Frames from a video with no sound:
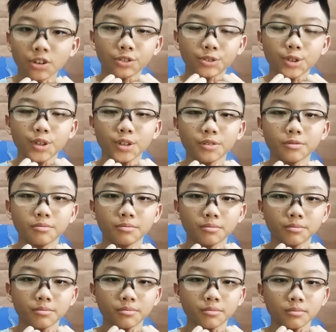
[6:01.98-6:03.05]
doctor.
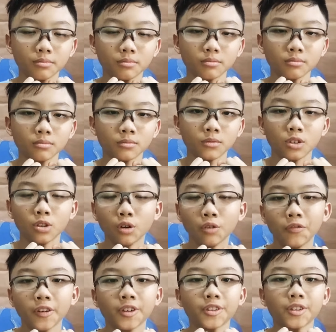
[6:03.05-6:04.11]
No
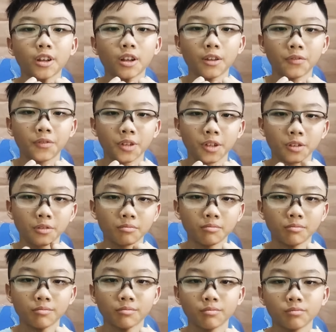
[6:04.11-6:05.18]
fingers are left.
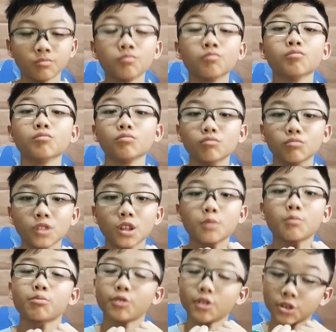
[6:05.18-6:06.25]
Hmm,
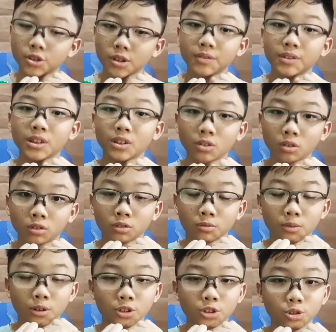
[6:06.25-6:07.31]
impressive, said Dr.
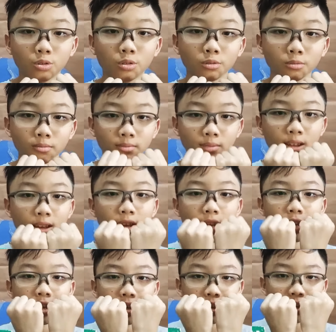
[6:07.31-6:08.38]
Marshall.
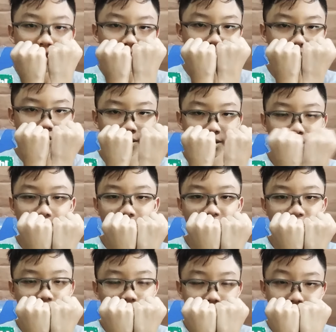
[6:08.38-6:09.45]
He
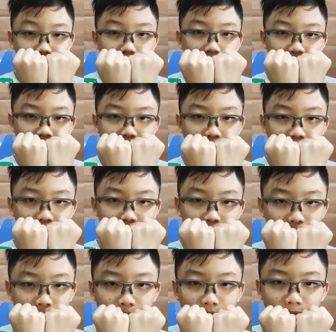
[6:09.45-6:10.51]
clenched his fists
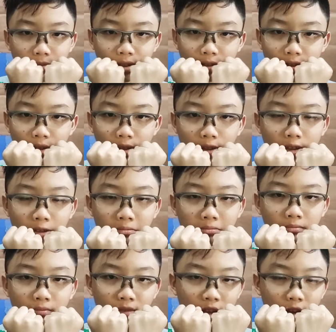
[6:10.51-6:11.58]
again and said,
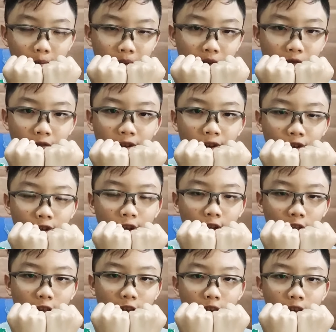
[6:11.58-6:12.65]
How many fingers are
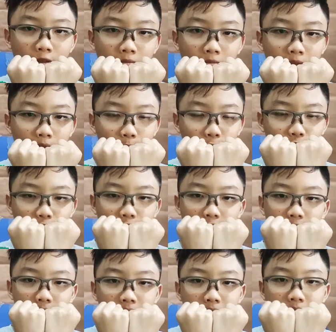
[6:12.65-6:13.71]
they, Imran
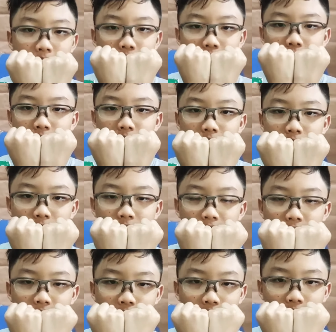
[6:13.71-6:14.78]
Khan?
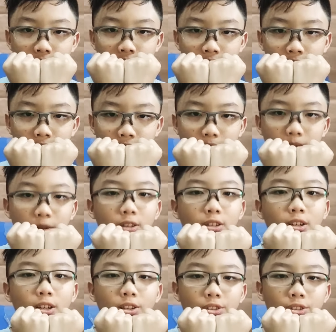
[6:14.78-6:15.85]
And Imran
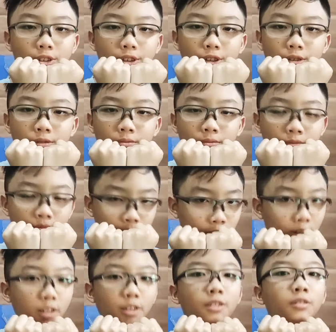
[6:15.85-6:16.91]
Khan said,
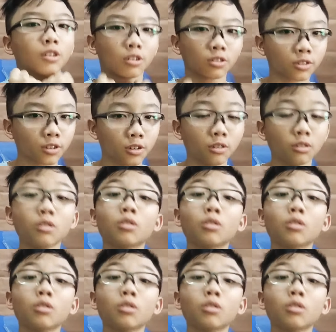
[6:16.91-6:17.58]
Nothing, doctor.